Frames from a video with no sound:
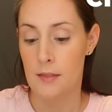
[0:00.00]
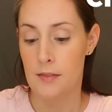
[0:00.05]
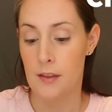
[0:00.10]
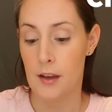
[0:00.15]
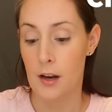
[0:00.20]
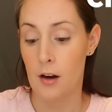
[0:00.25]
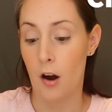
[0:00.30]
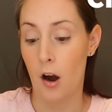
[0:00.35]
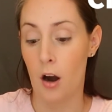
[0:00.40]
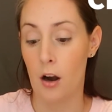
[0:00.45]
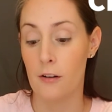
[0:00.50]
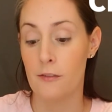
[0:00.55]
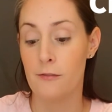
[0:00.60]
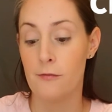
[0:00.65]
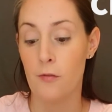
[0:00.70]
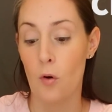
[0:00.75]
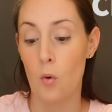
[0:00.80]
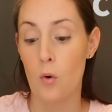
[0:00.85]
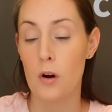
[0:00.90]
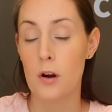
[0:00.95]
There are
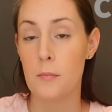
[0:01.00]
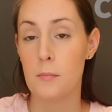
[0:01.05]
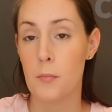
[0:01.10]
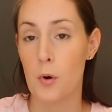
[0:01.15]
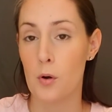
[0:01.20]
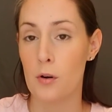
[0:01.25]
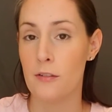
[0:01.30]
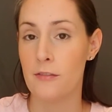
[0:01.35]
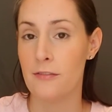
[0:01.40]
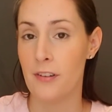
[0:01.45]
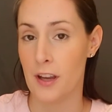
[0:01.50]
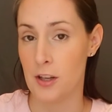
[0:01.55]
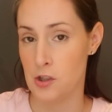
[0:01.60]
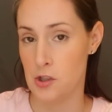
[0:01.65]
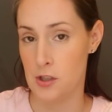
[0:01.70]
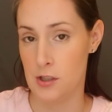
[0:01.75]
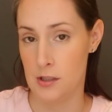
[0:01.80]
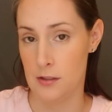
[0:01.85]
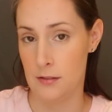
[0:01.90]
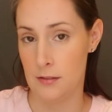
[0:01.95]
four
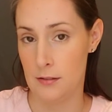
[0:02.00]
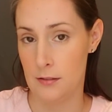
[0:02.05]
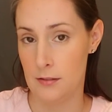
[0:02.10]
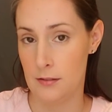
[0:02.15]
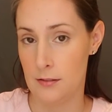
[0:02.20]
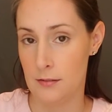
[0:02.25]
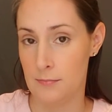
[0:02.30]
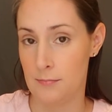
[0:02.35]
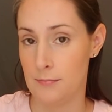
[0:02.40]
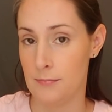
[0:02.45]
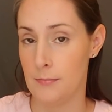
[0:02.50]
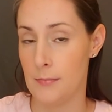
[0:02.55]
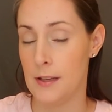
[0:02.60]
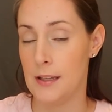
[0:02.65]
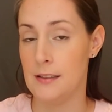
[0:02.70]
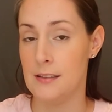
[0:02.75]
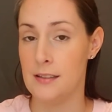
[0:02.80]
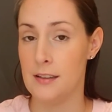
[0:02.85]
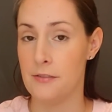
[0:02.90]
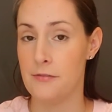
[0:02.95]
motivations
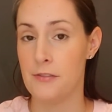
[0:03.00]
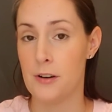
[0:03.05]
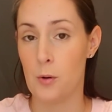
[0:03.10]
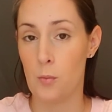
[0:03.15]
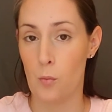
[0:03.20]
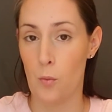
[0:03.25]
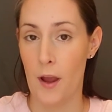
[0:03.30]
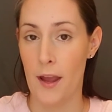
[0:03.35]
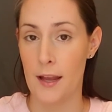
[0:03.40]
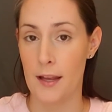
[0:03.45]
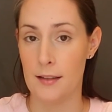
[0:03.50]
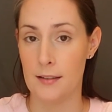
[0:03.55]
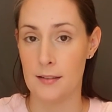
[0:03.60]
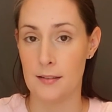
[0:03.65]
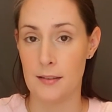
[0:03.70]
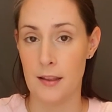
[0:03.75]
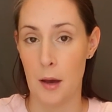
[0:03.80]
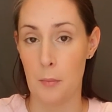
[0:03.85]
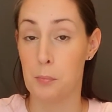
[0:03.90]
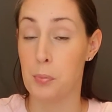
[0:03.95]
in different
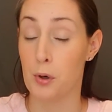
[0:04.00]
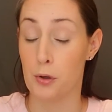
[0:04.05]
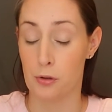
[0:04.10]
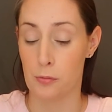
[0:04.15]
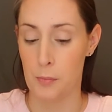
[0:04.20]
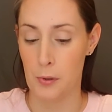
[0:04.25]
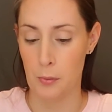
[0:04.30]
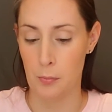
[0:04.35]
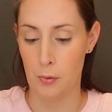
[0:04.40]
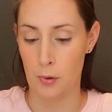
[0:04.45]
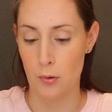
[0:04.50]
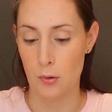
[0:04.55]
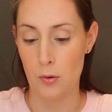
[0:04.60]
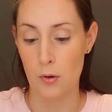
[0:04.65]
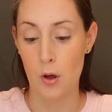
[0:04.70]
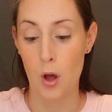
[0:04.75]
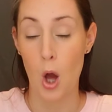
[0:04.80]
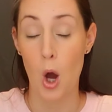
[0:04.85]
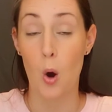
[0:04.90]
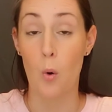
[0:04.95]
ways that push people.
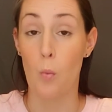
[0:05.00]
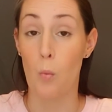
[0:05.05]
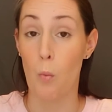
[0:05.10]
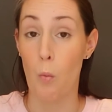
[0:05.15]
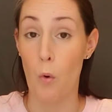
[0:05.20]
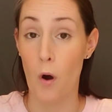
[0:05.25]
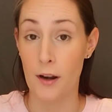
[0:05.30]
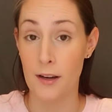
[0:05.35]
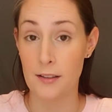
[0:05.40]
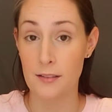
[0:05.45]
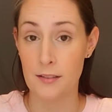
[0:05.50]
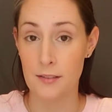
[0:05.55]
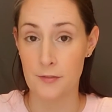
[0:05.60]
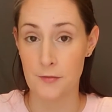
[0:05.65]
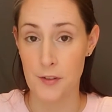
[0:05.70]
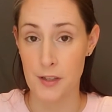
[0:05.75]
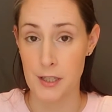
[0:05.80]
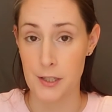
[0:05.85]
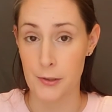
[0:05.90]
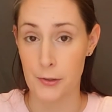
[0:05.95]
One is
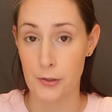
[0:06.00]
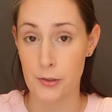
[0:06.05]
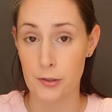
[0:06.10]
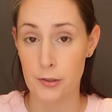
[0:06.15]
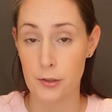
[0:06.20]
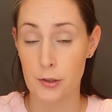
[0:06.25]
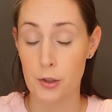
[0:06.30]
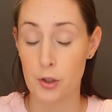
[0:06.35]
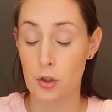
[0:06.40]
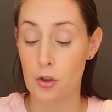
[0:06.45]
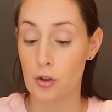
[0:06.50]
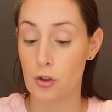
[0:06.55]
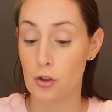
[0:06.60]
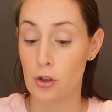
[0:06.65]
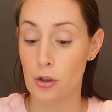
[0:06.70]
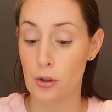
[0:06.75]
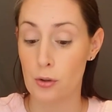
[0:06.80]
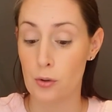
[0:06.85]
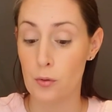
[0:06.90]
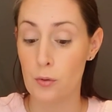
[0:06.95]
fear,
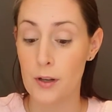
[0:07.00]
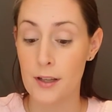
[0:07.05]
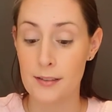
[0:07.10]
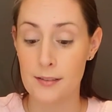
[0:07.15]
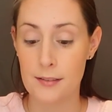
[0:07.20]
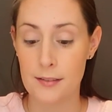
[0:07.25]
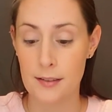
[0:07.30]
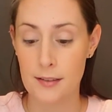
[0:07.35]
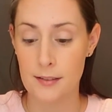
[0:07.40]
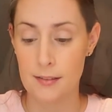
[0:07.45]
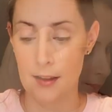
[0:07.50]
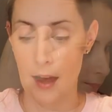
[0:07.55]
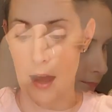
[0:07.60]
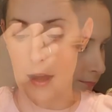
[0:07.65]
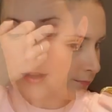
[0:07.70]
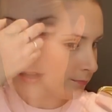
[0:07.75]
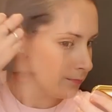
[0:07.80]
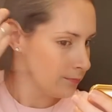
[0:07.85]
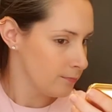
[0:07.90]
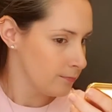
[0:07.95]
two is
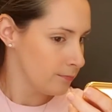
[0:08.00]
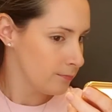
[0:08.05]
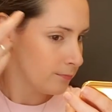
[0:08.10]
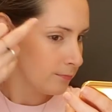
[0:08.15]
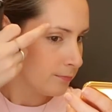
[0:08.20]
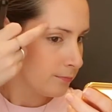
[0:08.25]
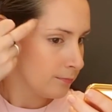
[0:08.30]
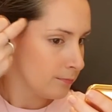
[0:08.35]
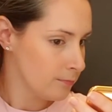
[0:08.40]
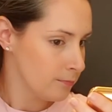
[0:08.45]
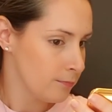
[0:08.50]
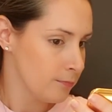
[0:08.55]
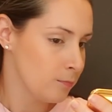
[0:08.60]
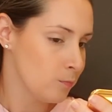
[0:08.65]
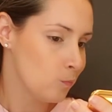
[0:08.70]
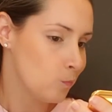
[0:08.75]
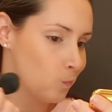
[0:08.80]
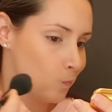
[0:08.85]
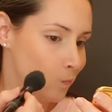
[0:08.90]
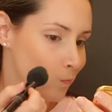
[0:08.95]
desire, three
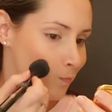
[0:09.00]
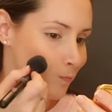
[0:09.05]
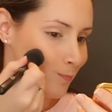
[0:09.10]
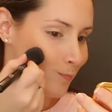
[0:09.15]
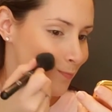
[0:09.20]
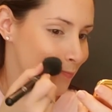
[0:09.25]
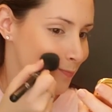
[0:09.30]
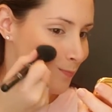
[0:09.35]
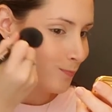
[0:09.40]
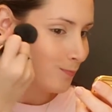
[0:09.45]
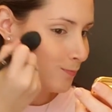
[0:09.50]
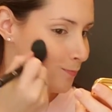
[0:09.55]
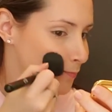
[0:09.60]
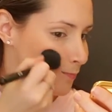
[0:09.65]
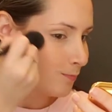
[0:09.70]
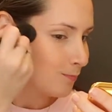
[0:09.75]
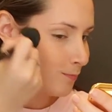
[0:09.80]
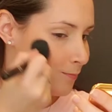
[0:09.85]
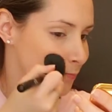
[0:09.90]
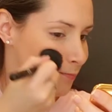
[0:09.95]
is duty,
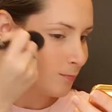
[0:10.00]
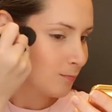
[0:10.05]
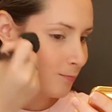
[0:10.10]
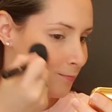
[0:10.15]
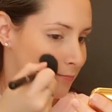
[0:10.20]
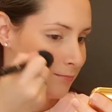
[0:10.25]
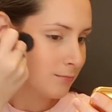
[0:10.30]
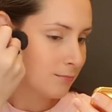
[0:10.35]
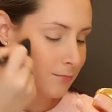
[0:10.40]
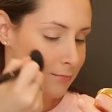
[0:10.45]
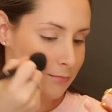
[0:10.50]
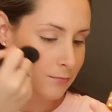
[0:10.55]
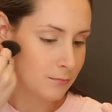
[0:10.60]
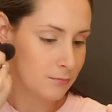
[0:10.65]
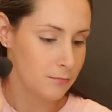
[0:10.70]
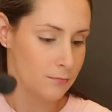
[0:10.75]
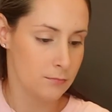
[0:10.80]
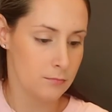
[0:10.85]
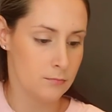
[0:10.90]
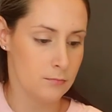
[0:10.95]
and four is
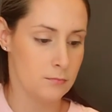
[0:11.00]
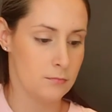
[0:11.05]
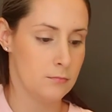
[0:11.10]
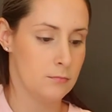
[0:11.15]
love.